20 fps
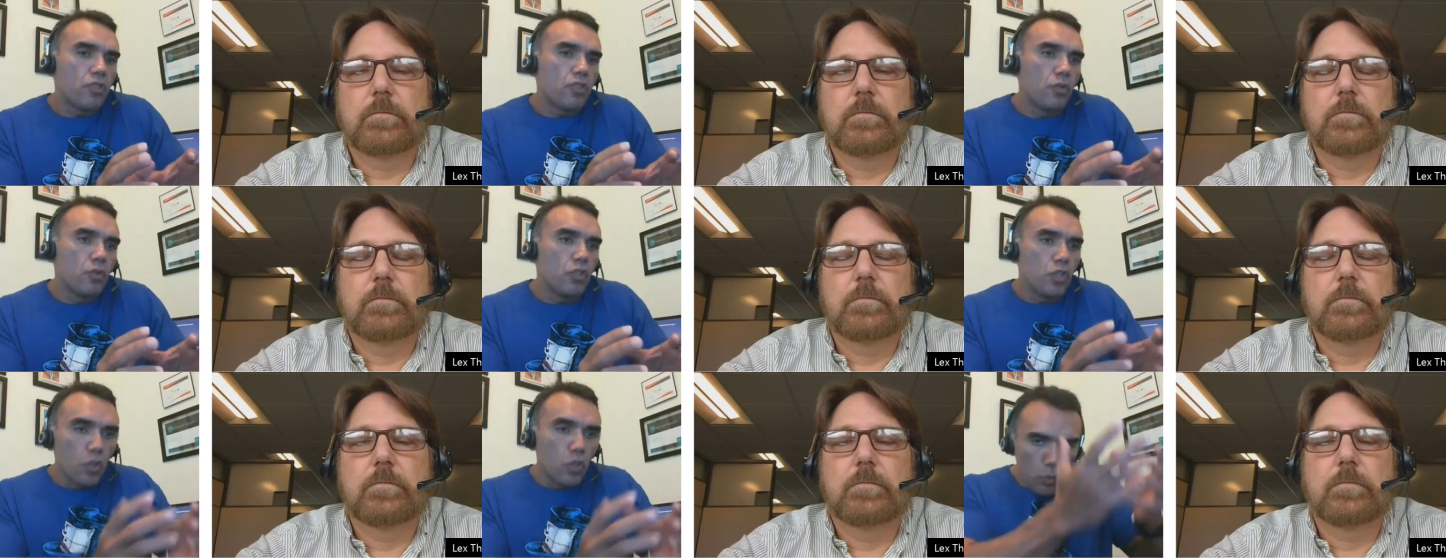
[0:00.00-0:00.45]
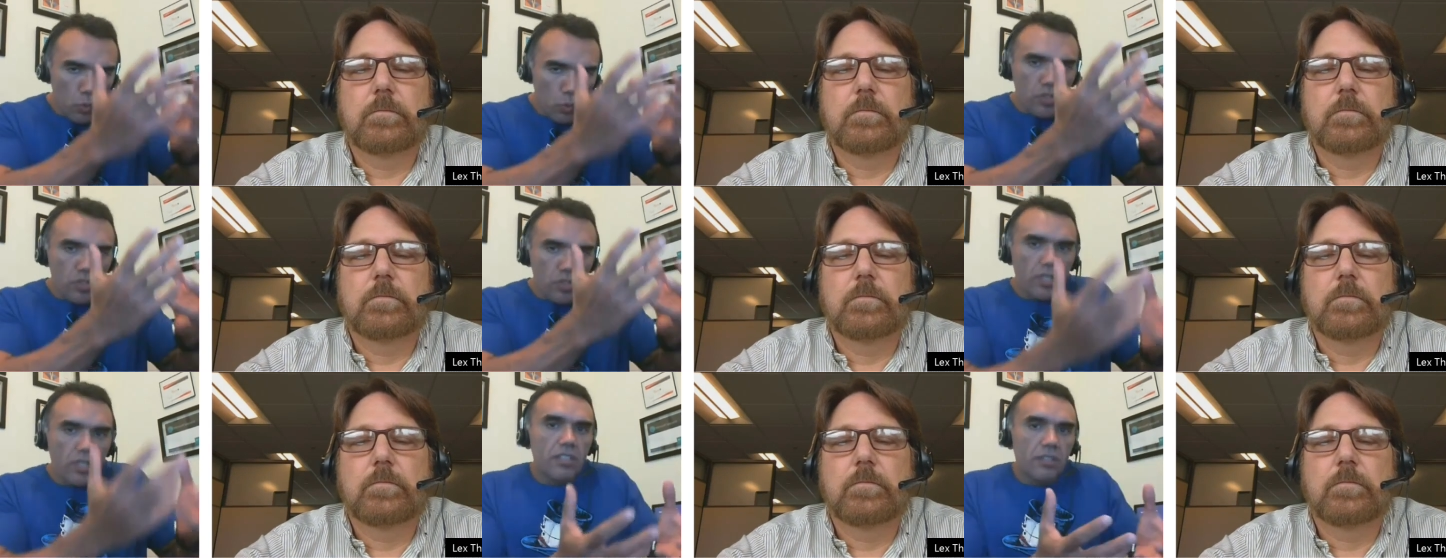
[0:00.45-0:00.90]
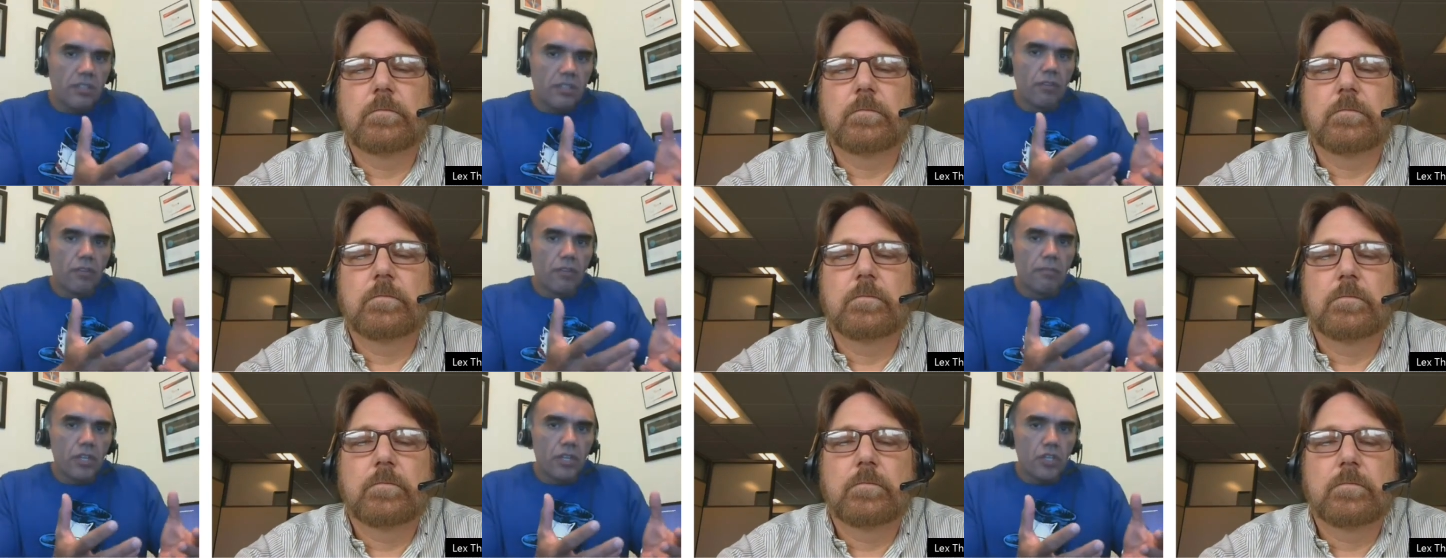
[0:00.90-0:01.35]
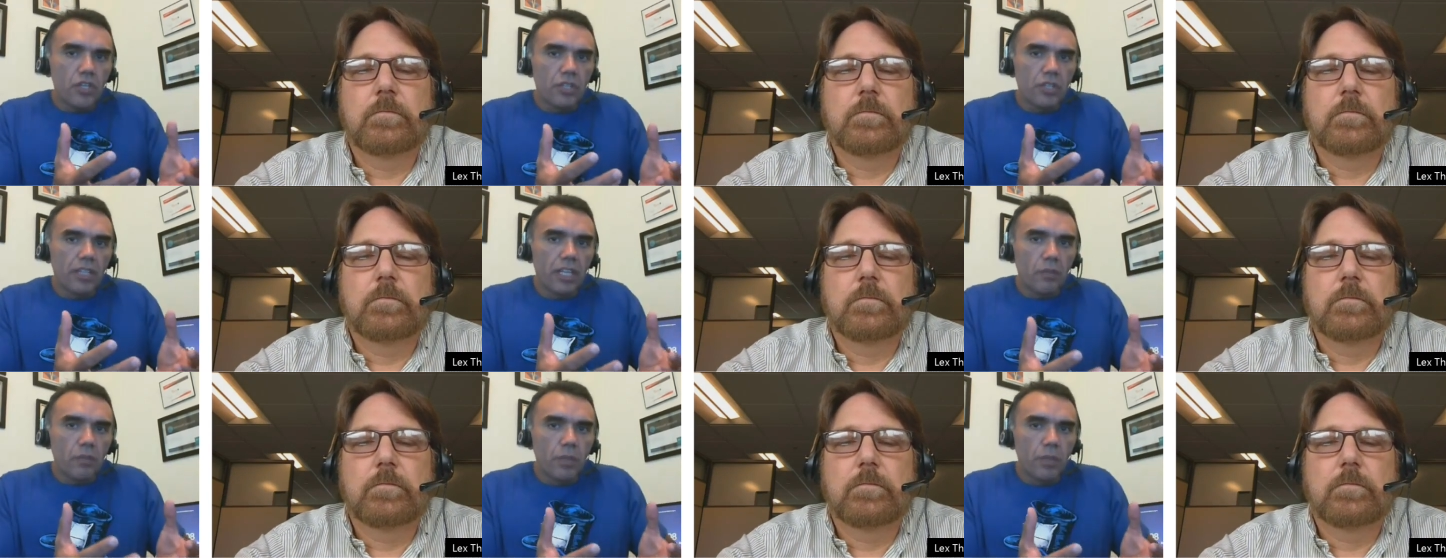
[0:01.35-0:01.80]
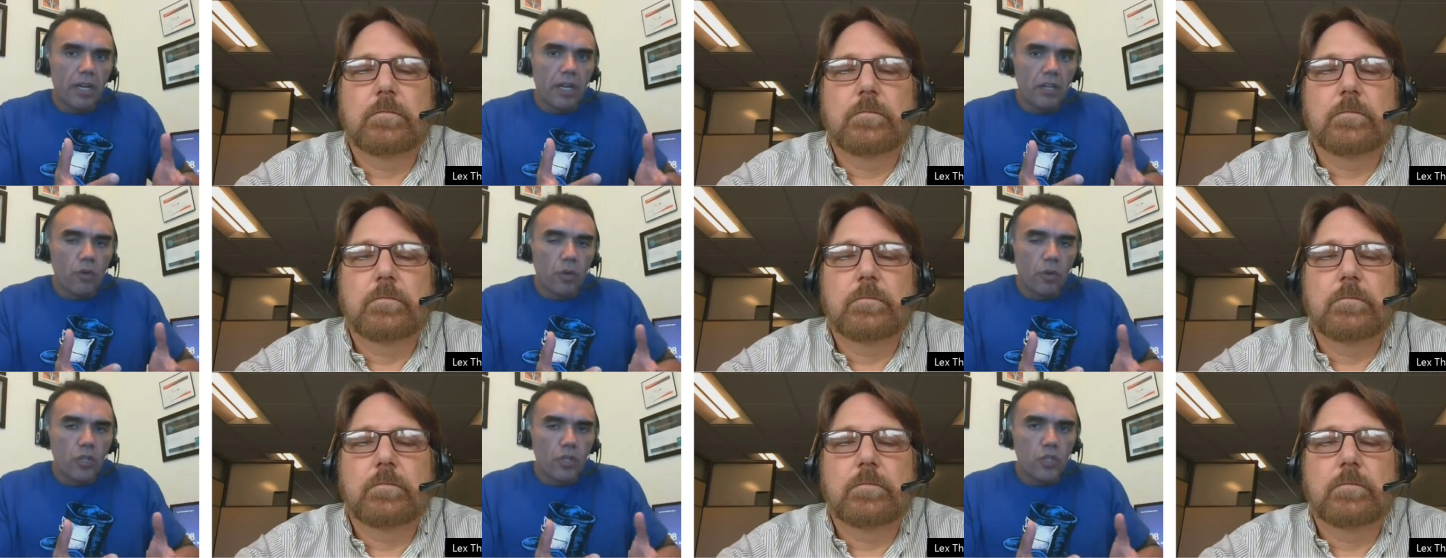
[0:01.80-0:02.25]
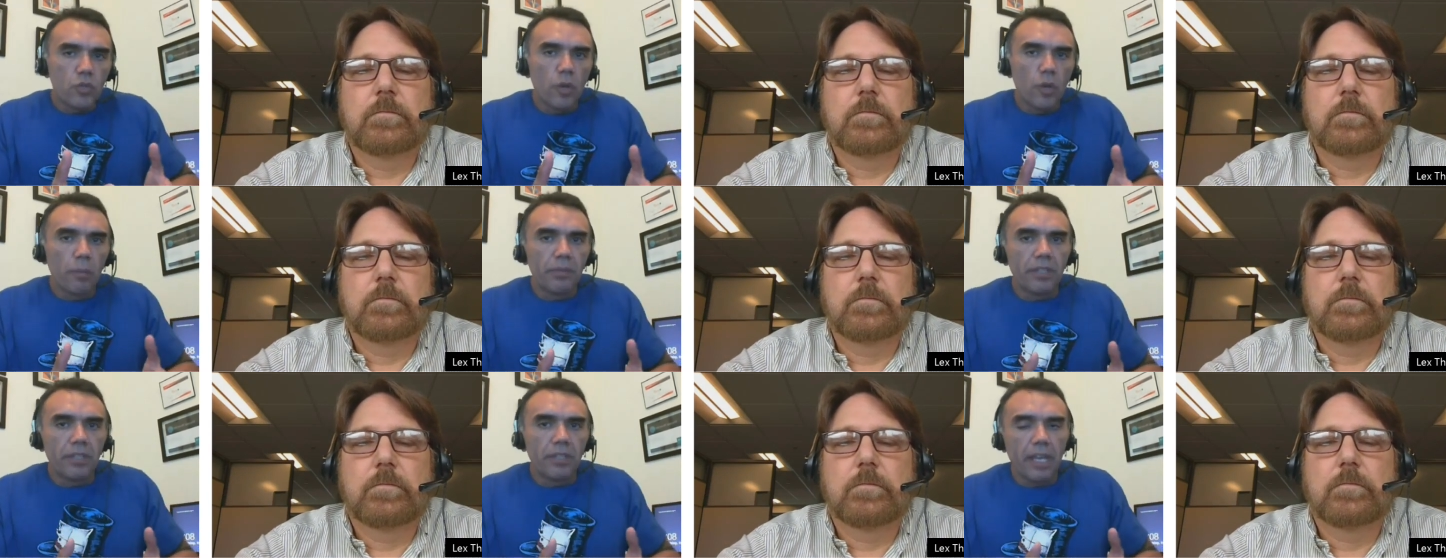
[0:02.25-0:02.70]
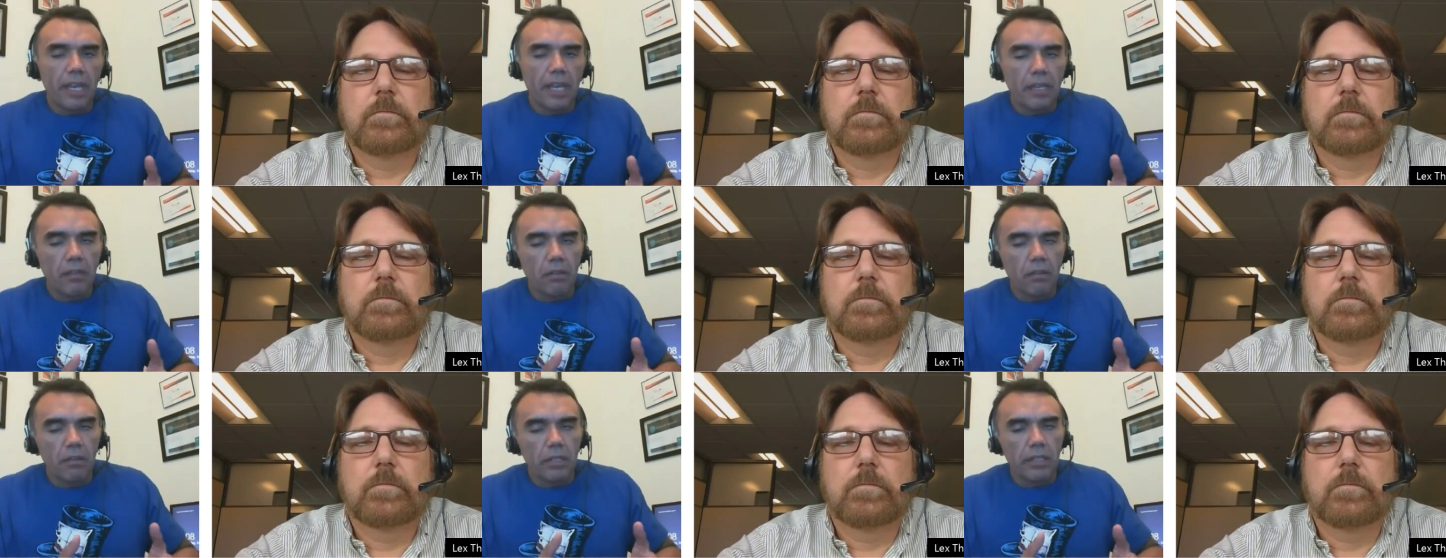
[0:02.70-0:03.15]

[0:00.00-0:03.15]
Speaker 1: to use this information that we are going to obtain on,